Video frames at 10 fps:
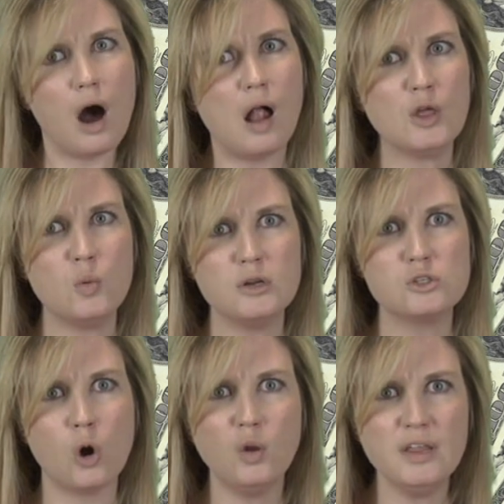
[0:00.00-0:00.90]
Hollywood
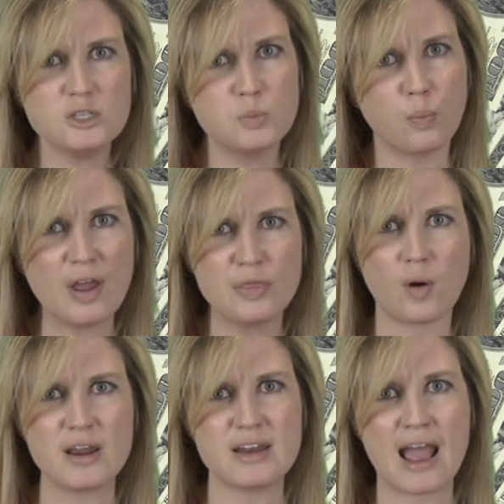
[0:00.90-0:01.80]
is holding its breath
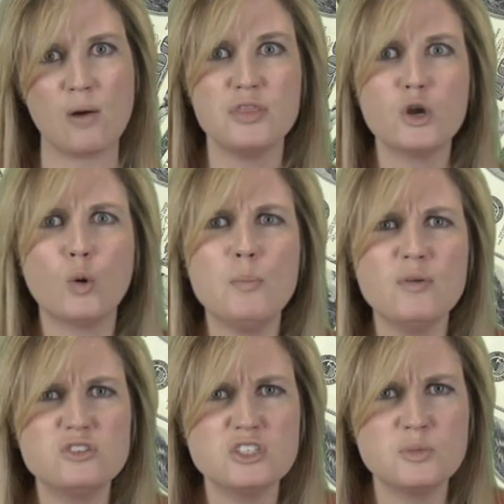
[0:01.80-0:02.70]
right now in the grip
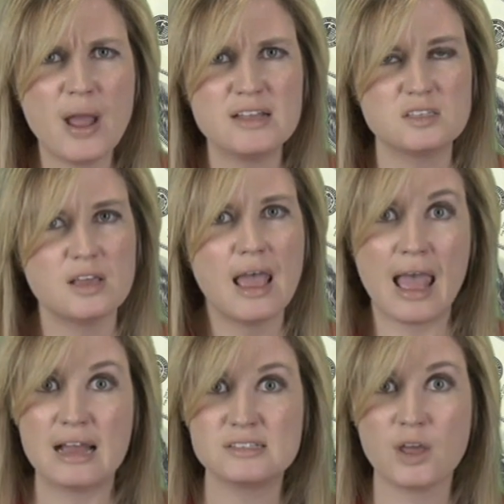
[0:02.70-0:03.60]
of suspense
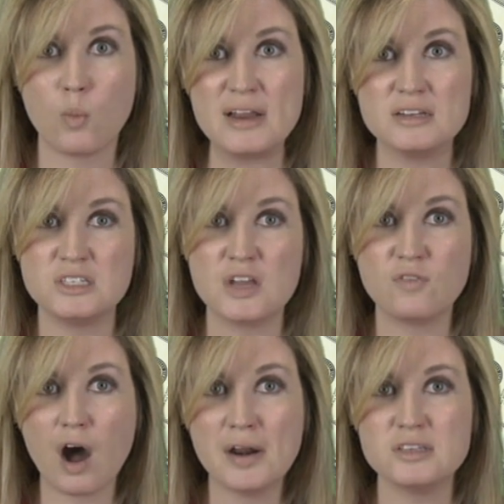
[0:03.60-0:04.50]
as they wait to see
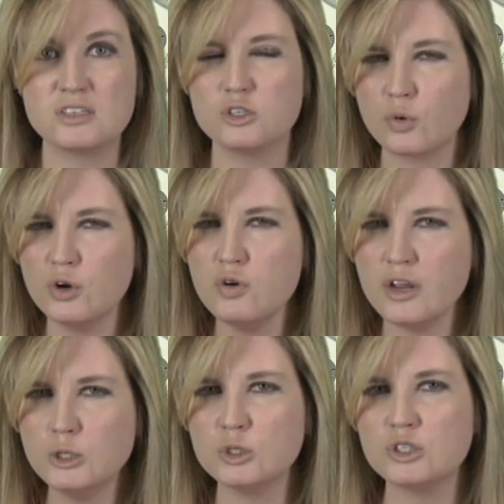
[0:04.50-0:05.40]
if audiences'
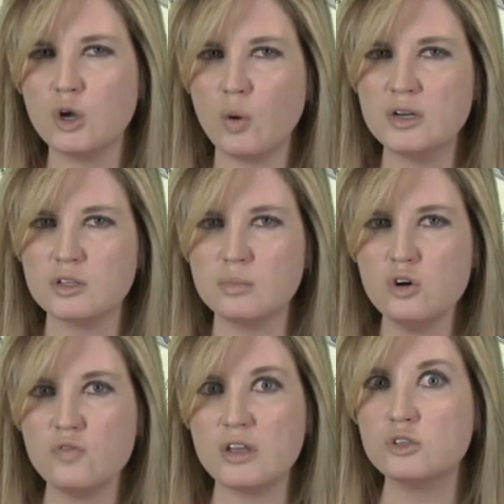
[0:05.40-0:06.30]
renewed interest in going to the
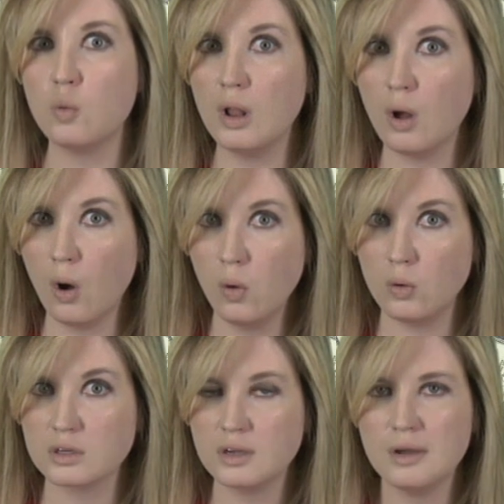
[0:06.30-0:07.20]
movies will
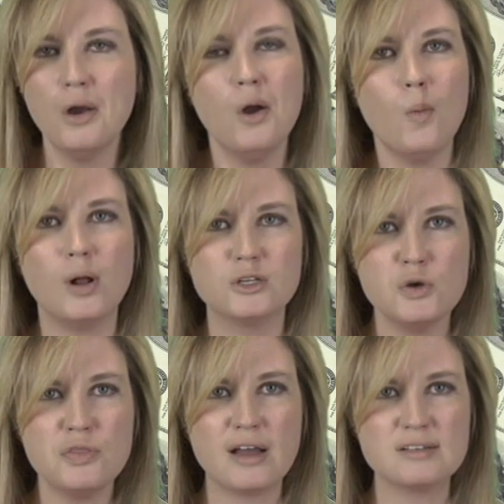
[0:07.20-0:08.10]
hold. While
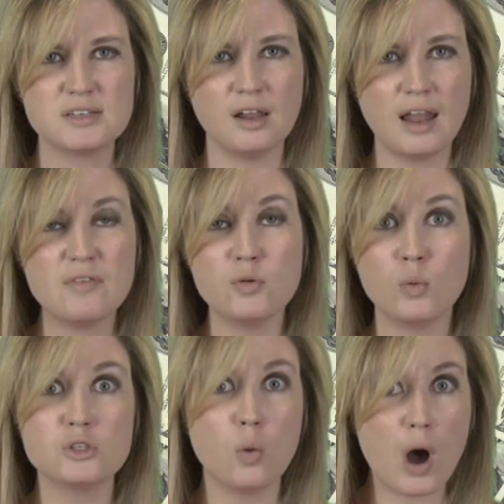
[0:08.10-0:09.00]

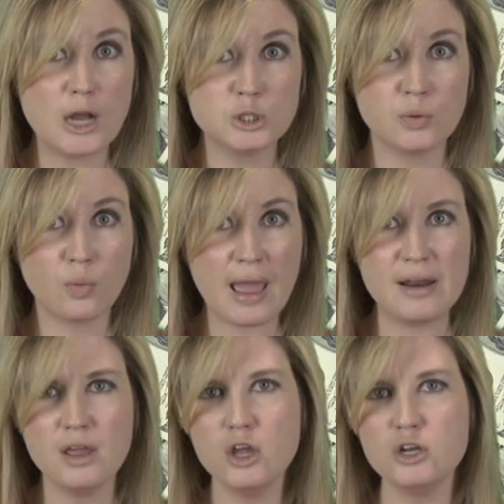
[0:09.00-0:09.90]
2011 was awash in
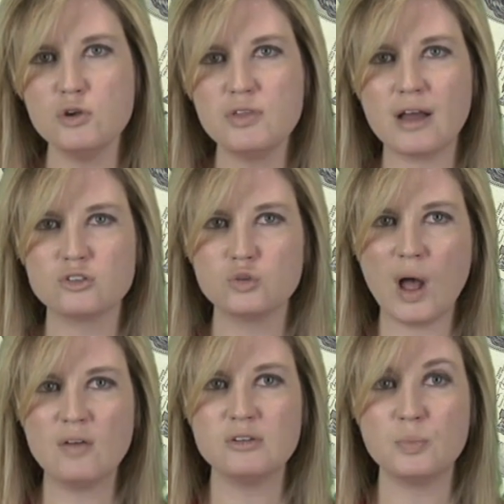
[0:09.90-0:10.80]
red,
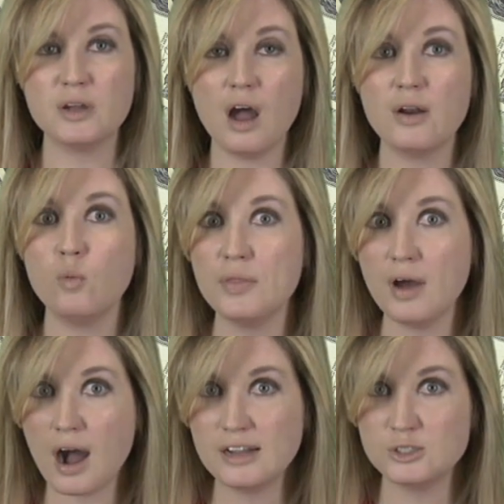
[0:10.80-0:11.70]
2012 has begun with
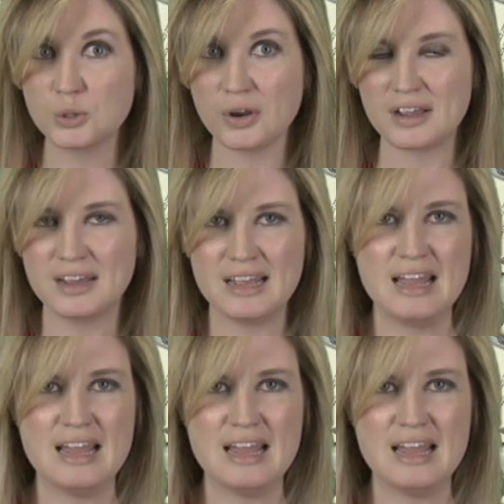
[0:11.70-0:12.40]
a hot streak.